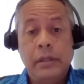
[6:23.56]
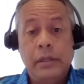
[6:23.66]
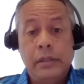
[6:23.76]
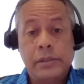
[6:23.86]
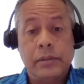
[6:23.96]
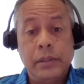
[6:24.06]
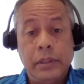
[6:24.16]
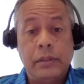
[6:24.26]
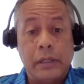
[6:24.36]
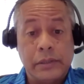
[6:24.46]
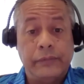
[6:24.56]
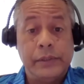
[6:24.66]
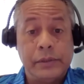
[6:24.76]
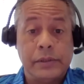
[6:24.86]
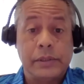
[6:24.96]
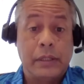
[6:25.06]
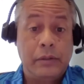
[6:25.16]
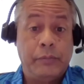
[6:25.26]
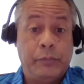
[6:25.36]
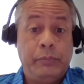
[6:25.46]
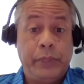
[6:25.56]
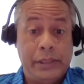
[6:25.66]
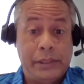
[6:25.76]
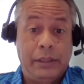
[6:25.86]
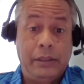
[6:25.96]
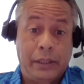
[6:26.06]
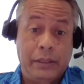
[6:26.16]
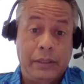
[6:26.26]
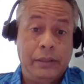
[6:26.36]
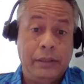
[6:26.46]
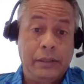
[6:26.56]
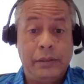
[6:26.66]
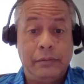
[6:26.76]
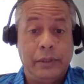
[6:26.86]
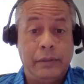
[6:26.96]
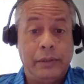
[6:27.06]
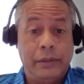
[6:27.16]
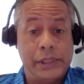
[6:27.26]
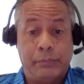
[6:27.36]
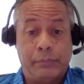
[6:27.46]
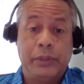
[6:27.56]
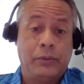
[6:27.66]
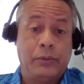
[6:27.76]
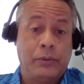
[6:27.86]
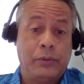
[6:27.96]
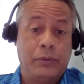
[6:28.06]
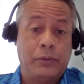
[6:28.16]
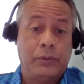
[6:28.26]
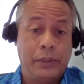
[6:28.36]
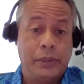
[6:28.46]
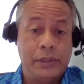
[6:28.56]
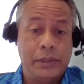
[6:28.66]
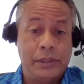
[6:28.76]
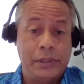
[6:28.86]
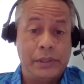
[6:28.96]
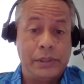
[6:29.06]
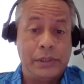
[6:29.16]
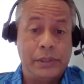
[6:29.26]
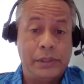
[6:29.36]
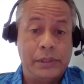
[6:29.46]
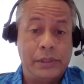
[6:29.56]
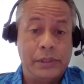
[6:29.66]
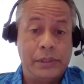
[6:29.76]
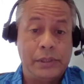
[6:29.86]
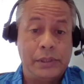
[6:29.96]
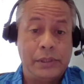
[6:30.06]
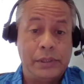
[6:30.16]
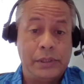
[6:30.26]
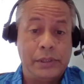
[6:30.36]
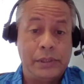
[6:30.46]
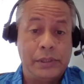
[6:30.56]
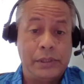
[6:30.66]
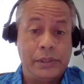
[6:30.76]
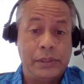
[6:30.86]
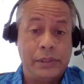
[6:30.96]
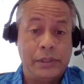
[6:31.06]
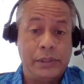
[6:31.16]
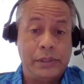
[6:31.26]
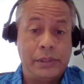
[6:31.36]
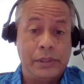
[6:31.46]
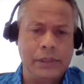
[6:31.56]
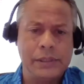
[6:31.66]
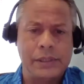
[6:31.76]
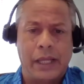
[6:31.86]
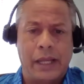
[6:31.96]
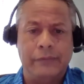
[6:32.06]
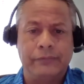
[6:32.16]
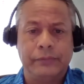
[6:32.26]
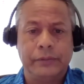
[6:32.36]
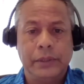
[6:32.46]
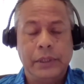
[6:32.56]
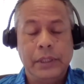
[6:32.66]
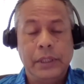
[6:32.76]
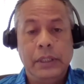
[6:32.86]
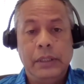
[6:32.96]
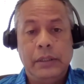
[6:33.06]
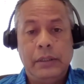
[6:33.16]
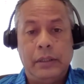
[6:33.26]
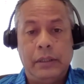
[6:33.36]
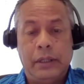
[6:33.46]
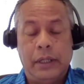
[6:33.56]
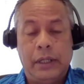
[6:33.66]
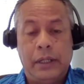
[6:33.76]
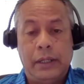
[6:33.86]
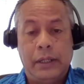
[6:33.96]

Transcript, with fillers: So the Conservation Society of Pohnpei is still there. They, they're a separate organization. They have a board and they have a number of staff. I think there are 14 staff.